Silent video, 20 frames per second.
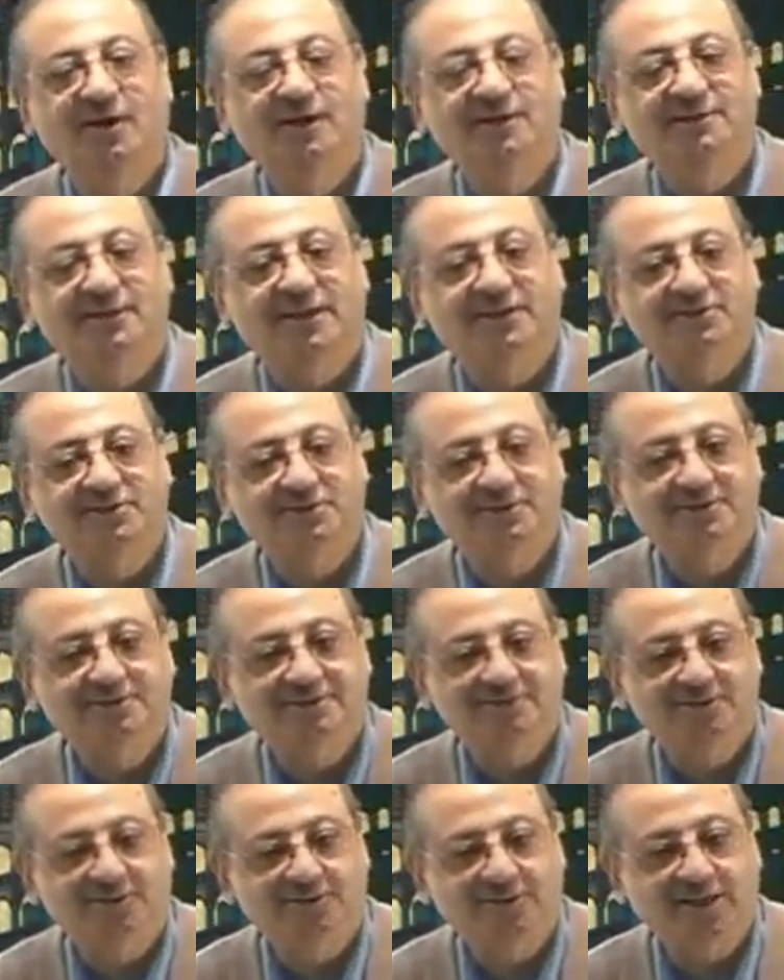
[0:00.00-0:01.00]
that
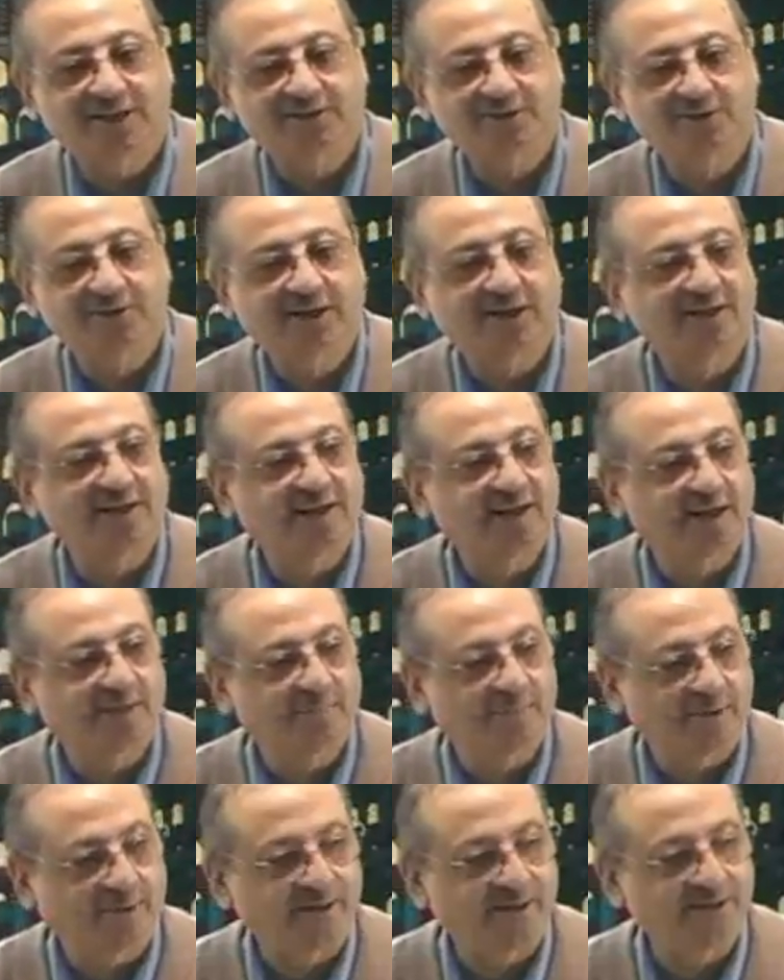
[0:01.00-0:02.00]
so that you can get a
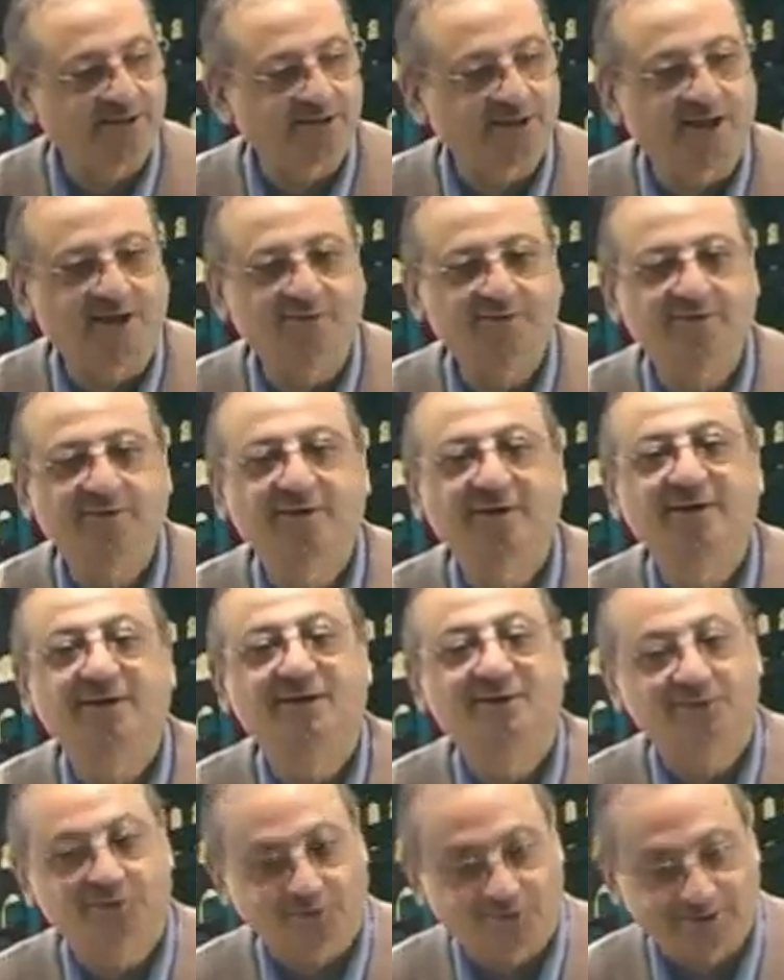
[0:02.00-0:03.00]
practice of
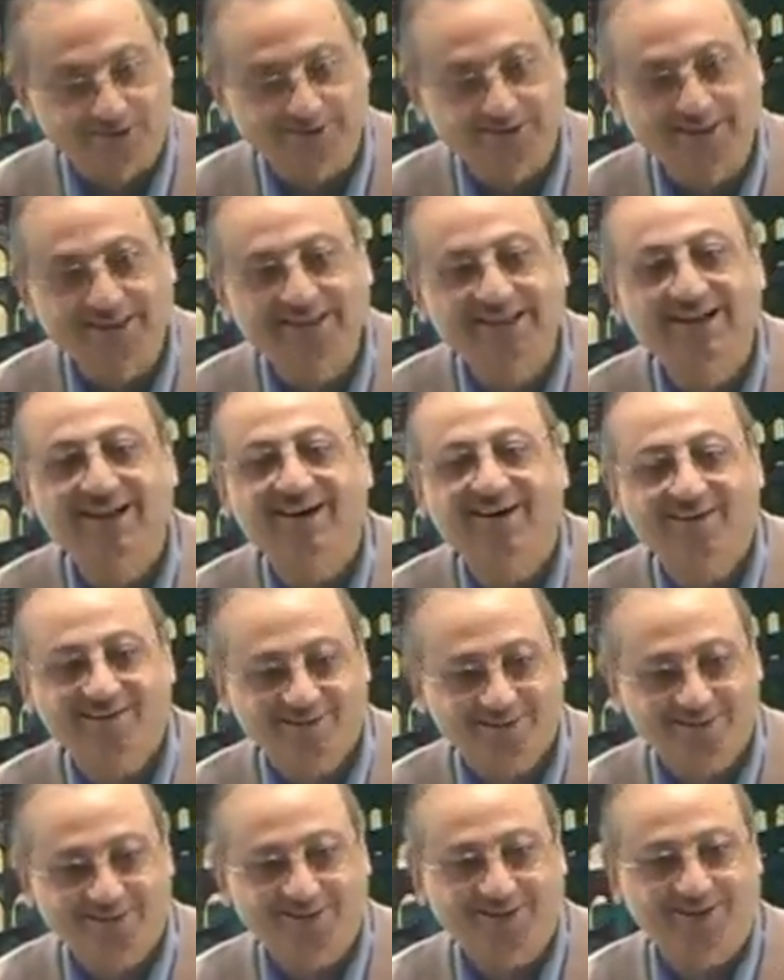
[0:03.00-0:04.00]
turidina
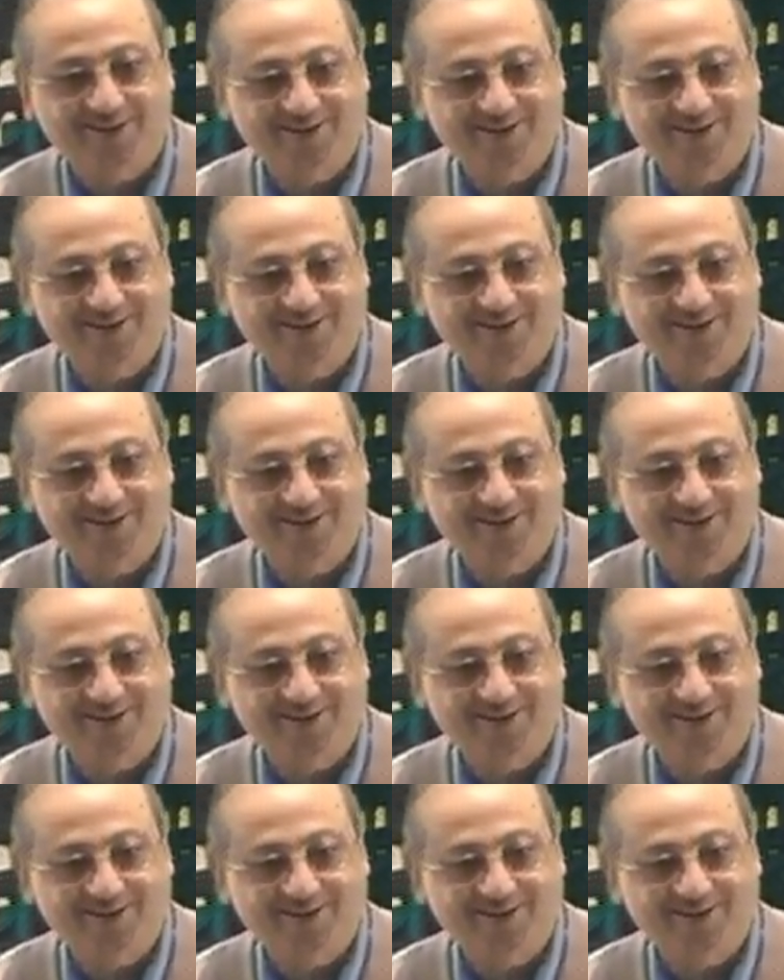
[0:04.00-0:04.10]
also.